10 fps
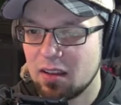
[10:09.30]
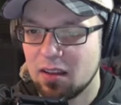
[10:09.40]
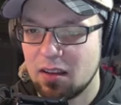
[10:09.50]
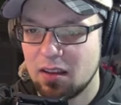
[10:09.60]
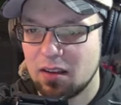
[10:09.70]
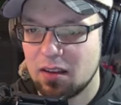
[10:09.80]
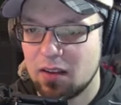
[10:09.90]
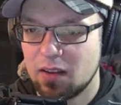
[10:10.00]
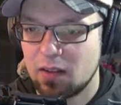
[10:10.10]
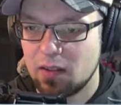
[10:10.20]

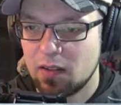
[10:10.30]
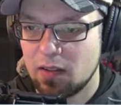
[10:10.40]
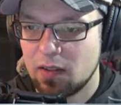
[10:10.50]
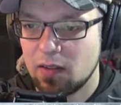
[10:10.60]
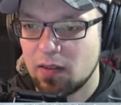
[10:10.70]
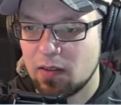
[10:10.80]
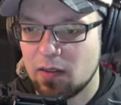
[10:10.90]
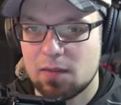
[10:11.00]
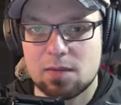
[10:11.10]
Nothing is said.